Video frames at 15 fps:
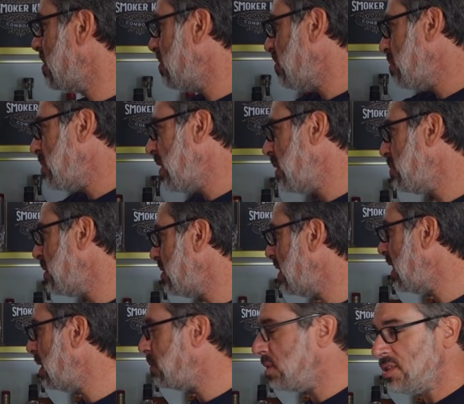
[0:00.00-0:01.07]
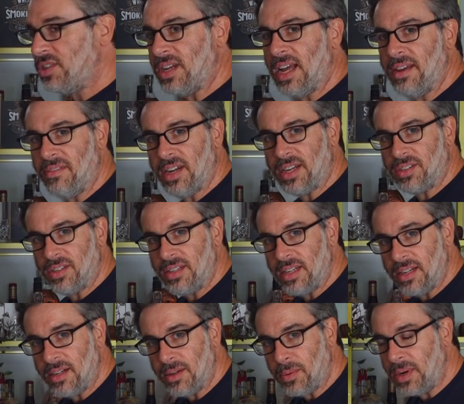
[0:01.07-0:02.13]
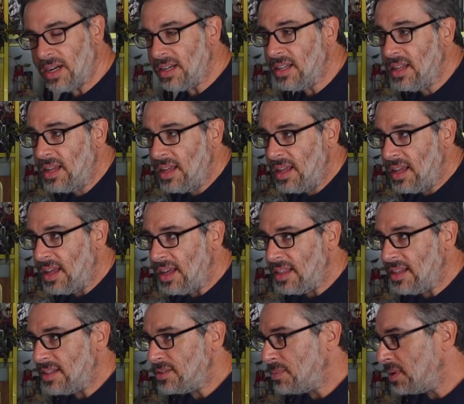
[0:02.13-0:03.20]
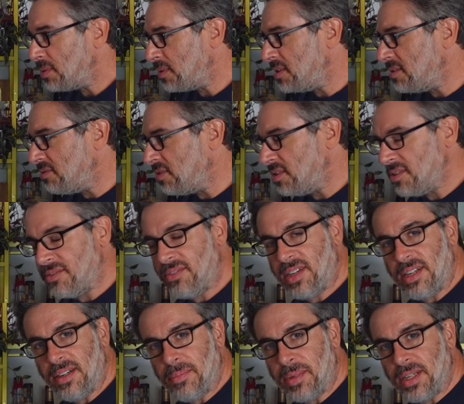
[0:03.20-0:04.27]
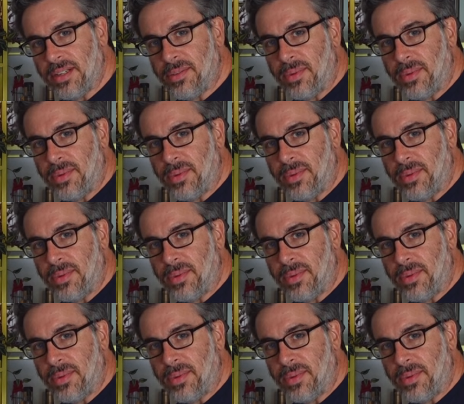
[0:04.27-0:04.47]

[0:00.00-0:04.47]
from time to time, which I haven't actually done in a while. And that's one reason for this video, because